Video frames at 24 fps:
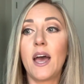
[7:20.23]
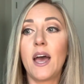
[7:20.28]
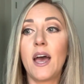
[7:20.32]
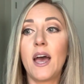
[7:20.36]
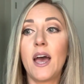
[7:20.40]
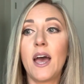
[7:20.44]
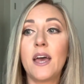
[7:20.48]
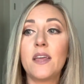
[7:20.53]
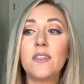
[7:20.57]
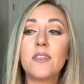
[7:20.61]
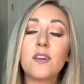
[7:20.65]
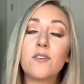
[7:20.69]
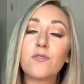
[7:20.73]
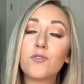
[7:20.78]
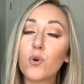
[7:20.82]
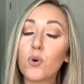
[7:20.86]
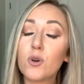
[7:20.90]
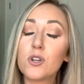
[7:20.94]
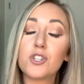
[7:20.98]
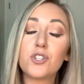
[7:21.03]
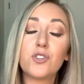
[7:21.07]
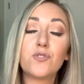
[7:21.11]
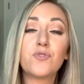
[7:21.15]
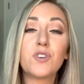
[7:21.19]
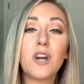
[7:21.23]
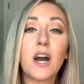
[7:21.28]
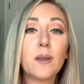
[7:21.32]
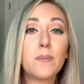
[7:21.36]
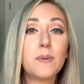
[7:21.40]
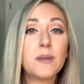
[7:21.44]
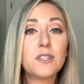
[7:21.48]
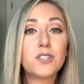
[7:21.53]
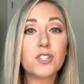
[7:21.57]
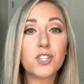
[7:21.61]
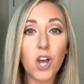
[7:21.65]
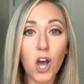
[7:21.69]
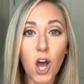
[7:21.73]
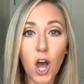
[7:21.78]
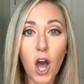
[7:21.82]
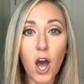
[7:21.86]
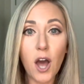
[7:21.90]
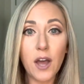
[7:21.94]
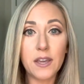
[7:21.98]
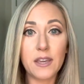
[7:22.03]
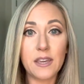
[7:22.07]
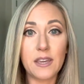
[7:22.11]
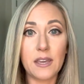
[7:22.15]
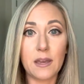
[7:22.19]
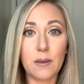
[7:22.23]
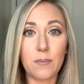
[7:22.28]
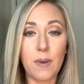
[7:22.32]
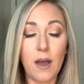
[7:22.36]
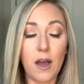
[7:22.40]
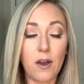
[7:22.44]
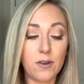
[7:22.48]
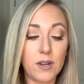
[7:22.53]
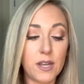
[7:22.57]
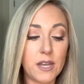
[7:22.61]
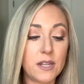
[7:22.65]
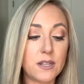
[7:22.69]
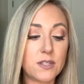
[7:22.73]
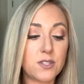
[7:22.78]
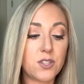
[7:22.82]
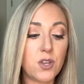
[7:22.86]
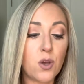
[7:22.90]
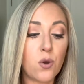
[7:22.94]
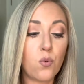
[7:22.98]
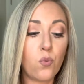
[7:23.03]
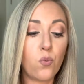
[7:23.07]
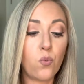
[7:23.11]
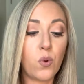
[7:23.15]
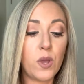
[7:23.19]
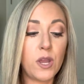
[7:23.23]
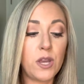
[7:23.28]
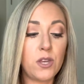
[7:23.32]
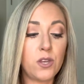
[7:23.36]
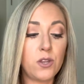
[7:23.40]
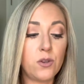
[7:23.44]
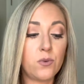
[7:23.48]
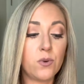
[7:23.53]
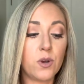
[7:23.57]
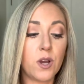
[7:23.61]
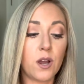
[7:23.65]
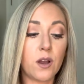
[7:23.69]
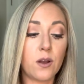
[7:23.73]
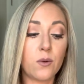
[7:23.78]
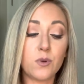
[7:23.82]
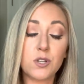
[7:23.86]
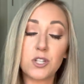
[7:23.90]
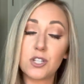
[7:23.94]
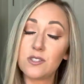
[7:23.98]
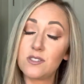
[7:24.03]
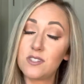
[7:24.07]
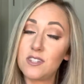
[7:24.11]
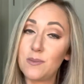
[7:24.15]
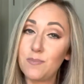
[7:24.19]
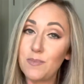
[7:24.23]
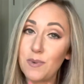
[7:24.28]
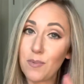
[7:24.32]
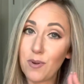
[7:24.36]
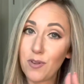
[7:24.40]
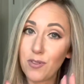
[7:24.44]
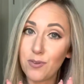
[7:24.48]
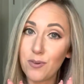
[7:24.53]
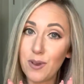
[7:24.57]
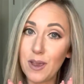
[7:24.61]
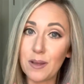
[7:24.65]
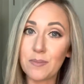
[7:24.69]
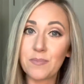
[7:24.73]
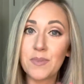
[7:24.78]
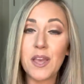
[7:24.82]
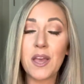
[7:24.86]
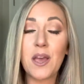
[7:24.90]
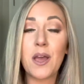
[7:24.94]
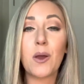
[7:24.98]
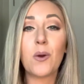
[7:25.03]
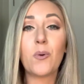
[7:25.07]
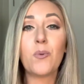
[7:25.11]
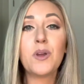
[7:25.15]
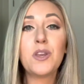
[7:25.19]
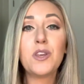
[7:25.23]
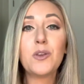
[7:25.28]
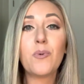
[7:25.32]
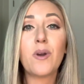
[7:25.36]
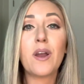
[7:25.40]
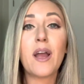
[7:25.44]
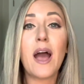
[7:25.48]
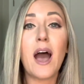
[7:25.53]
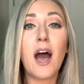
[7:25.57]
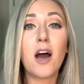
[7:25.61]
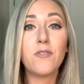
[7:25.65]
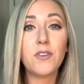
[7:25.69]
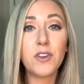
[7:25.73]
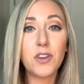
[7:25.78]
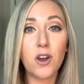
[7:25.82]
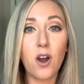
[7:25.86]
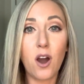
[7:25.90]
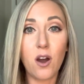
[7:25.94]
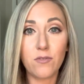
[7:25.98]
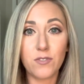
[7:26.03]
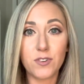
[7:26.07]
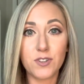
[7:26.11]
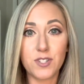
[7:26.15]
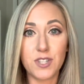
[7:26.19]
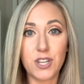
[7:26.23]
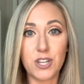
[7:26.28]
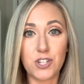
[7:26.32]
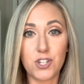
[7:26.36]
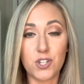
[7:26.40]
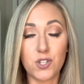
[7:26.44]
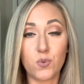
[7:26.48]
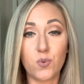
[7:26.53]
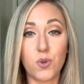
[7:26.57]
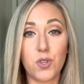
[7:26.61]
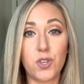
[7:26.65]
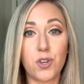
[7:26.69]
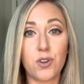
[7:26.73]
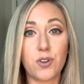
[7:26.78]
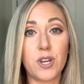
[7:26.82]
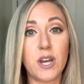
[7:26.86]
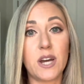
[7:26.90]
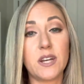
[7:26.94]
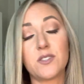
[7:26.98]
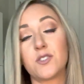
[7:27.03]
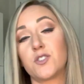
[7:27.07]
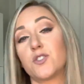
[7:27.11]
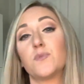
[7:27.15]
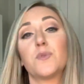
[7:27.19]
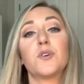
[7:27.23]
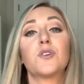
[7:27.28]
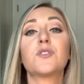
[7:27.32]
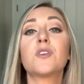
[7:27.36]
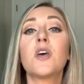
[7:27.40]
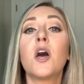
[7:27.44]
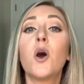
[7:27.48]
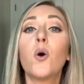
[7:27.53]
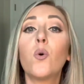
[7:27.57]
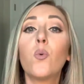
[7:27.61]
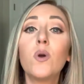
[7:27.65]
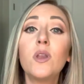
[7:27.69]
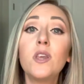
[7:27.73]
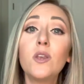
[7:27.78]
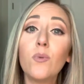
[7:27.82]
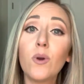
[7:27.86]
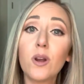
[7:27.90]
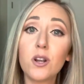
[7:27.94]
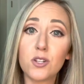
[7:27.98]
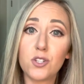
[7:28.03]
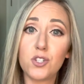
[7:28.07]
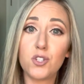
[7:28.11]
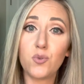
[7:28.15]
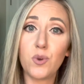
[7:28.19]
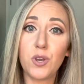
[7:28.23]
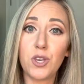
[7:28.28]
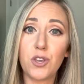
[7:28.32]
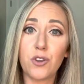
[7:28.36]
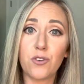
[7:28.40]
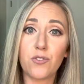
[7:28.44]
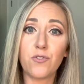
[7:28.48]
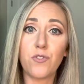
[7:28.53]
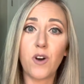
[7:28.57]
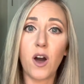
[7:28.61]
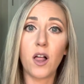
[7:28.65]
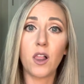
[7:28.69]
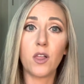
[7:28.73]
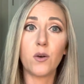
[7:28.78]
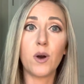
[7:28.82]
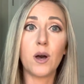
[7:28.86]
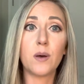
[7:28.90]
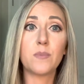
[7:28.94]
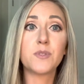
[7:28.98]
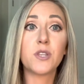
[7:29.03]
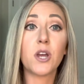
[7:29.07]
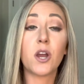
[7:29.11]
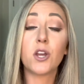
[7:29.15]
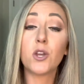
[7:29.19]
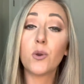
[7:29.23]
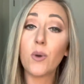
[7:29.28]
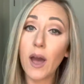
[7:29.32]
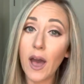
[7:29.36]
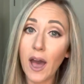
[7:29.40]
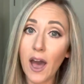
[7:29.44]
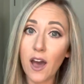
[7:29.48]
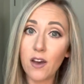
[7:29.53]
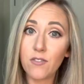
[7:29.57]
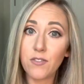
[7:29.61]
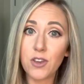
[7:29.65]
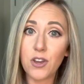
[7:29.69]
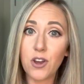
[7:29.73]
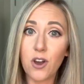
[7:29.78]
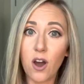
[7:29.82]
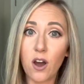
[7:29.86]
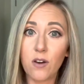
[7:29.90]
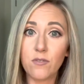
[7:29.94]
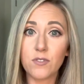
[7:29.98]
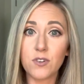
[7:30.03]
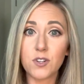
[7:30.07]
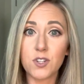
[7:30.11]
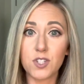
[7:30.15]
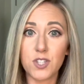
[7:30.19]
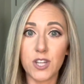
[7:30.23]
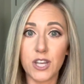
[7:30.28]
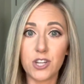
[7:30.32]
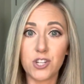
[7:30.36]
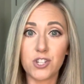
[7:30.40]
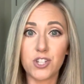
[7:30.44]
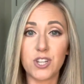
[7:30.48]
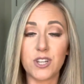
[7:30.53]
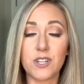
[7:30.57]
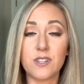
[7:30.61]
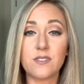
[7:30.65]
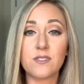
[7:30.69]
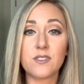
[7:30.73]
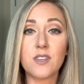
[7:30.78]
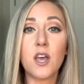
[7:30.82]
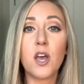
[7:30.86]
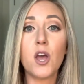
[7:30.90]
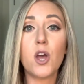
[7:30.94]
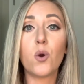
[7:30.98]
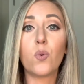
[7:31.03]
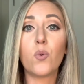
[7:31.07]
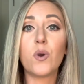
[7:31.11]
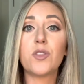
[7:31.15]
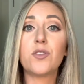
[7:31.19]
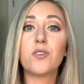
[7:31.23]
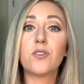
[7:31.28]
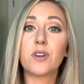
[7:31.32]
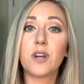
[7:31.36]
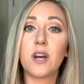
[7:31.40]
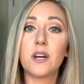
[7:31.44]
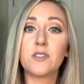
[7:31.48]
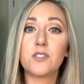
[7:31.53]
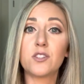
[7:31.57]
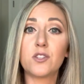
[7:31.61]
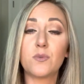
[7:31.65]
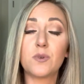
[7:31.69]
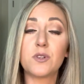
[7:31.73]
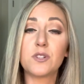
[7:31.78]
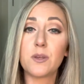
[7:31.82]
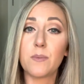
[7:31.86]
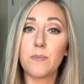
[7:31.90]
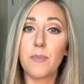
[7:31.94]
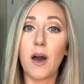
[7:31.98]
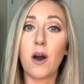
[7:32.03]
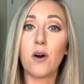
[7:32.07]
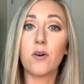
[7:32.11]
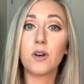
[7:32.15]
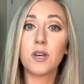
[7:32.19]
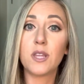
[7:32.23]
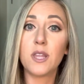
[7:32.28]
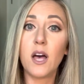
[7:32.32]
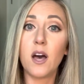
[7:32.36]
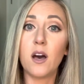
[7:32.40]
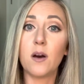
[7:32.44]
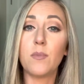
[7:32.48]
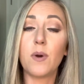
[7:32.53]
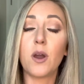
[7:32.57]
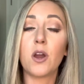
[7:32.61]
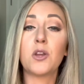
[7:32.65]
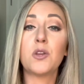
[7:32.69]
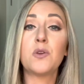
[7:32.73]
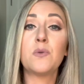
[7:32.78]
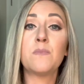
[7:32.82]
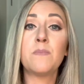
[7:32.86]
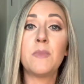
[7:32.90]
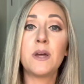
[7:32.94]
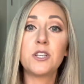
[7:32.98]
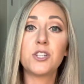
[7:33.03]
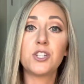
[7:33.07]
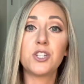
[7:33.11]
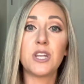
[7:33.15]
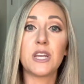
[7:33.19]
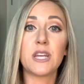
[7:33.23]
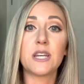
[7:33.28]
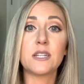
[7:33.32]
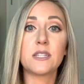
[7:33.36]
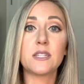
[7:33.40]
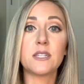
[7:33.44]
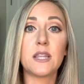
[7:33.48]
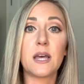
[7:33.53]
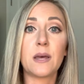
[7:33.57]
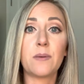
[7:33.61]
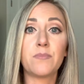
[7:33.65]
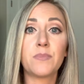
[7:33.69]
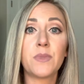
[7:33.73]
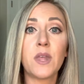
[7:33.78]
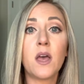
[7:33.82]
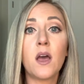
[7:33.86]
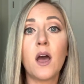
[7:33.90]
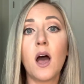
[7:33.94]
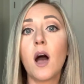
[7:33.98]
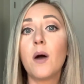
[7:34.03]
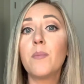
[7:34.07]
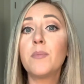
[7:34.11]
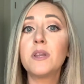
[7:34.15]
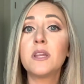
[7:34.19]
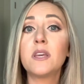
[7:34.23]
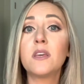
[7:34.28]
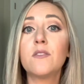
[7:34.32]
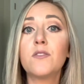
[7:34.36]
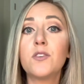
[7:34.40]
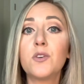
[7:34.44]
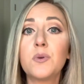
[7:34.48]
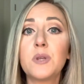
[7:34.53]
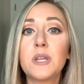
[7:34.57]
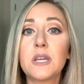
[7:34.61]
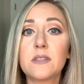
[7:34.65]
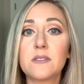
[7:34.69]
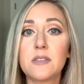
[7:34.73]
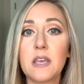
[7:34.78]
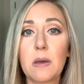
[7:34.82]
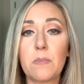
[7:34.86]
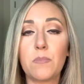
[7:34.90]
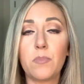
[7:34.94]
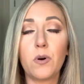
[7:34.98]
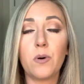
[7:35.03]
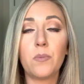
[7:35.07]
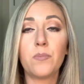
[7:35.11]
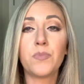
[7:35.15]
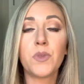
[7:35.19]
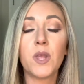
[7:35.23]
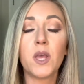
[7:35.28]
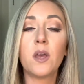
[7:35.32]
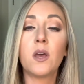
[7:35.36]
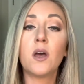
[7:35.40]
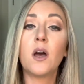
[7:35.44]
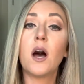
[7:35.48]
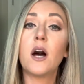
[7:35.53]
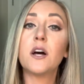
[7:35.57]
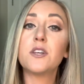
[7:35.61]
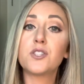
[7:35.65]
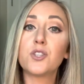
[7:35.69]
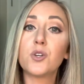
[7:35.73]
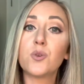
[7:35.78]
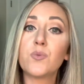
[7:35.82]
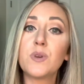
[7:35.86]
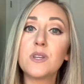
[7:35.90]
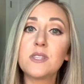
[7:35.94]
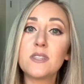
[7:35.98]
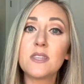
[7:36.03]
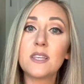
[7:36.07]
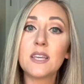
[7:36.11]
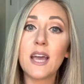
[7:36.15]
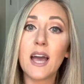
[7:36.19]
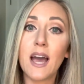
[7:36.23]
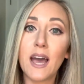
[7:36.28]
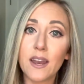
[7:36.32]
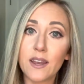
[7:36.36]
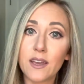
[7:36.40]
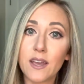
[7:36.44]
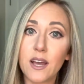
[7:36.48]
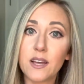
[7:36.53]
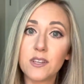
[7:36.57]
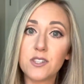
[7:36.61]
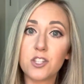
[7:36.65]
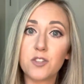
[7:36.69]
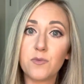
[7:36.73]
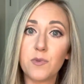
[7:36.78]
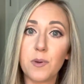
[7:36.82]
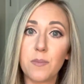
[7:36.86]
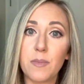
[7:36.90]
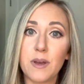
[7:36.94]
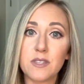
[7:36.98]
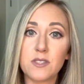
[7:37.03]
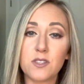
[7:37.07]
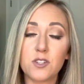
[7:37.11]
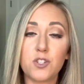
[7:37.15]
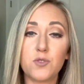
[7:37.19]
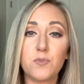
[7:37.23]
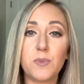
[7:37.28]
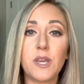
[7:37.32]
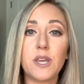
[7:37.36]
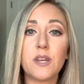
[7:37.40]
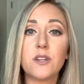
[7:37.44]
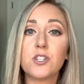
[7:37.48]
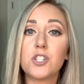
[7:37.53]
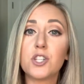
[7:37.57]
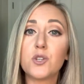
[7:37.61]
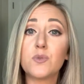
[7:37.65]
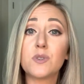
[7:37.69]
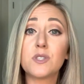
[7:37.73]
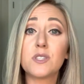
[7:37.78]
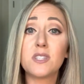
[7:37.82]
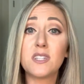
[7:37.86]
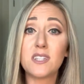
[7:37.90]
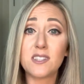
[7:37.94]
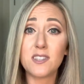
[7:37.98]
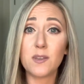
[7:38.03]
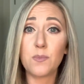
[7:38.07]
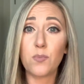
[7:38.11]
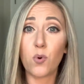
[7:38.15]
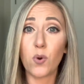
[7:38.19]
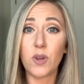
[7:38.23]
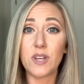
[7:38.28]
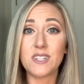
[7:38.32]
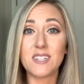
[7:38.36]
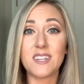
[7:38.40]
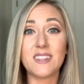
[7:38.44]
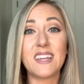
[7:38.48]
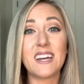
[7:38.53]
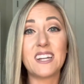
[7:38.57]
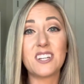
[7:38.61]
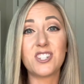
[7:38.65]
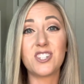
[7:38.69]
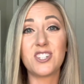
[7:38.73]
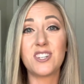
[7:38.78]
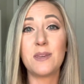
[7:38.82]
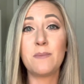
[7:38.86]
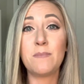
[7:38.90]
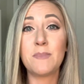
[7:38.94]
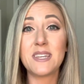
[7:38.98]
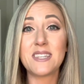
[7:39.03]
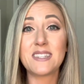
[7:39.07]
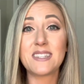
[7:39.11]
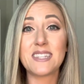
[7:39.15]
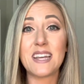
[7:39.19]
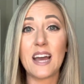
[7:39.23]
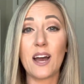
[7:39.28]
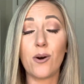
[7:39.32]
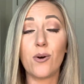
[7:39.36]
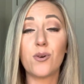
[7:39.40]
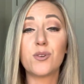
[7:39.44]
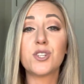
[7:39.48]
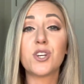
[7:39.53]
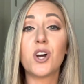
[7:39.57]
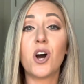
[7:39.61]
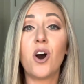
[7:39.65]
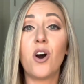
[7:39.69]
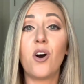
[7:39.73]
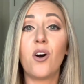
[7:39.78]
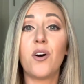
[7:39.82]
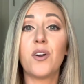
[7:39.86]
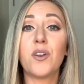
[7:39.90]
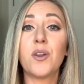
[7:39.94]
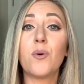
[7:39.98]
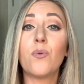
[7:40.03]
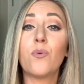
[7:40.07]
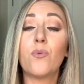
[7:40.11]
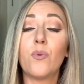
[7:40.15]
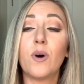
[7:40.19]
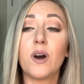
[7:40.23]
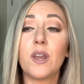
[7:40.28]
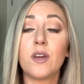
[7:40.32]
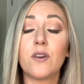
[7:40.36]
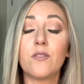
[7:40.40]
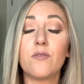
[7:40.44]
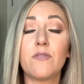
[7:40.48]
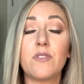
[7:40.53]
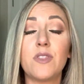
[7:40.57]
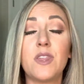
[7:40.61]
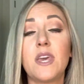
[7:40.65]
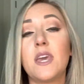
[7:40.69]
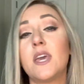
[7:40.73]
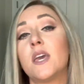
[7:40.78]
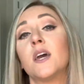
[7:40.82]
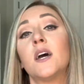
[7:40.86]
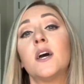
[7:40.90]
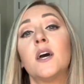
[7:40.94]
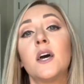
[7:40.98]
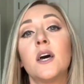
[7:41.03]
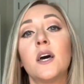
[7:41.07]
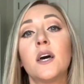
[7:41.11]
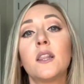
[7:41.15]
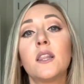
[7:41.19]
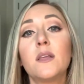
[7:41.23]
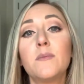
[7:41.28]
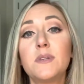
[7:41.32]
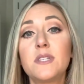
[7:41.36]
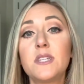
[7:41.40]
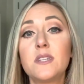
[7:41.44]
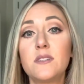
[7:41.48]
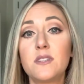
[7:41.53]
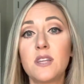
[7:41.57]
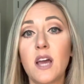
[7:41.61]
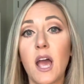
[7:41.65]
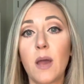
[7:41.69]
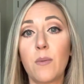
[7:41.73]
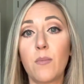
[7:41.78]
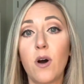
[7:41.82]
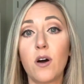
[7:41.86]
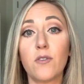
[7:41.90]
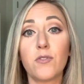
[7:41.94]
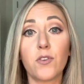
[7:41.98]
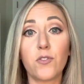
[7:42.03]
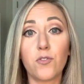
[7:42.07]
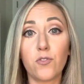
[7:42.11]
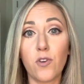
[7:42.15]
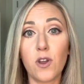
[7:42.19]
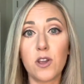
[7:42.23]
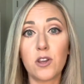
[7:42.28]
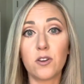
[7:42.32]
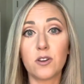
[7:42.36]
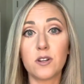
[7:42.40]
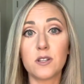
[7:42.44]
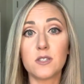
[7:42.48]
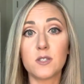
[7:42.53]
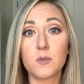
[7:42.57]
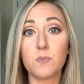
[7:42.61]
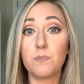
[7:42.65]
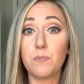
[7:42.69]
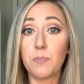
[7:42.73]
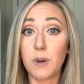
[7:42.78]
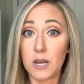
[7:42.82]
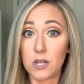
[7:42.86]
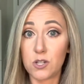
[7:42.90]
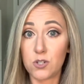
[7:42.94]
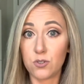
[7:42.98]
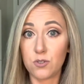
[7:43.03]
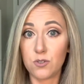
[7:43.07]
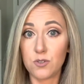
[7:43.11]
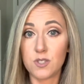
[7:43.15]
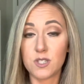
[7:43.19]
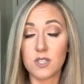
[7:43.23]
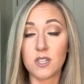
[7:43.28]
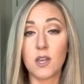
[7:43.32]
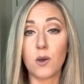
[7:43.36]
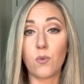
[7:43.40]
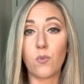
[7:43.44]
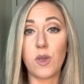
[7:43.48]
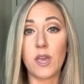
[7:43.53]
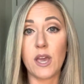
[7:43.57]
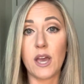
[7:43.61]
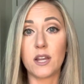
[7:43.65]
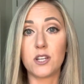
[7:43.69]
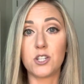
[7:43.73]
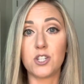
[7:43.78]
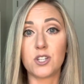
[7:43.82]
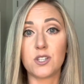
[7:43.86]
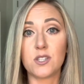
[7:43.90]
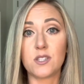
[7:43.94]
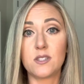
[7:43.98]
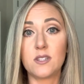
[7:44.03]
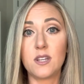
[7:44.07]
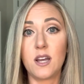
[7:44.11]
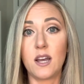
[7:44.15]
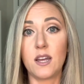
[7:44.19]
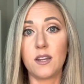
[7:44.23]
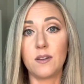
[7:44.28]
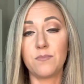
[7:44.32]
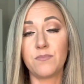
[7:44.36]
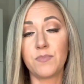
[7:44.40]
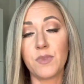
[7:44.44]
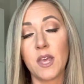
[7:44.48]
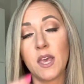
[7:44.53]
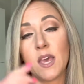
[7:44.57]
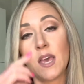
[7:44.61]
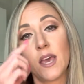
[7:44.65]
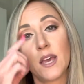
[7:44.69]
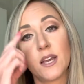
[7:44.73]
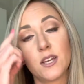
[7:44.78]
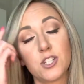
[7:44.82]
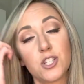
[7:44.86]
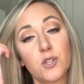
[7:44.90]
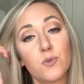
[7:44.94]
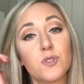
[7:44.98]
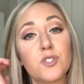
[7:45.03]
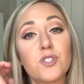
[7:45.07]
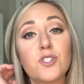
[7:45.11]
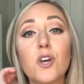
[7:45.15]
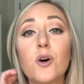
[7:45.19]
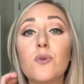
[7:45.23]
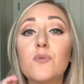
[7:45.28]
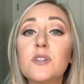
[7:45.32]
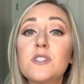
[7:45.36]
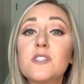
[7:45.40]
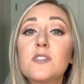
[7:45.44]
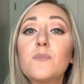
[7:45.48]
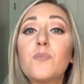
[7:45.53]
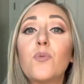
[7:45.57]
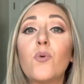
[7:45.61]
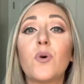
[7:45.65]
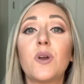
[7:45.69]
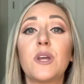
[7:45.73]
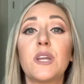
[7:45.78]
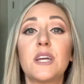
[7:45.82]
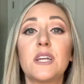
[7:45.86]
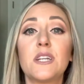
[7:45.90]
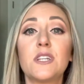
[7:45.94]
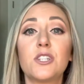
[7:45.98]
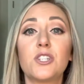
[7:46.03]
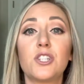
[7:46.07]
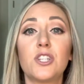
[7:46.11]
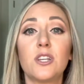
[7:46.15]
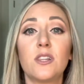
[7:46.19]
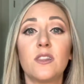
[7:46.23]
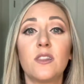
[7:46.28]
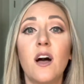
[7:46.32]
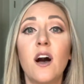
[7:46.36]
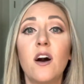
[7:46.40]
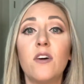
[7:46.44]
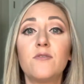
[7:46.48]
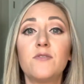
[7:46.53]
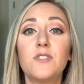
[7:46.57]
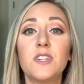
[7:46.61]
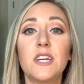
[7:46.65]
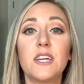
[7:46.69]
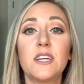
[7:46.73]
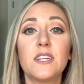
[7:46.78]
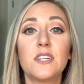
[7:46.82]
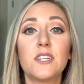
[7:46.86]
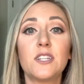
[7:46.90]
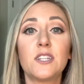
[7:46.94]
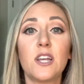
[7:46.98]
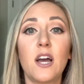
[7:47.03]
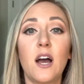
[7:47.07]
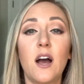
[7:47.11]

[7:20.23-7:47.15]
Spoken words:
And then of course you've got to be talking about it. So when you are, which is tip number three, when you are having conversations with your customers, when you are doing your follow-ups, are you having conversations with your customers about club? Are you mentioning it to them? I'm going to give you an example. So recently I had a customer message me and she was disappointed that she missed out on one of the limited time offer fragrance bundles that we had just done. She was so disappointed. She loved it.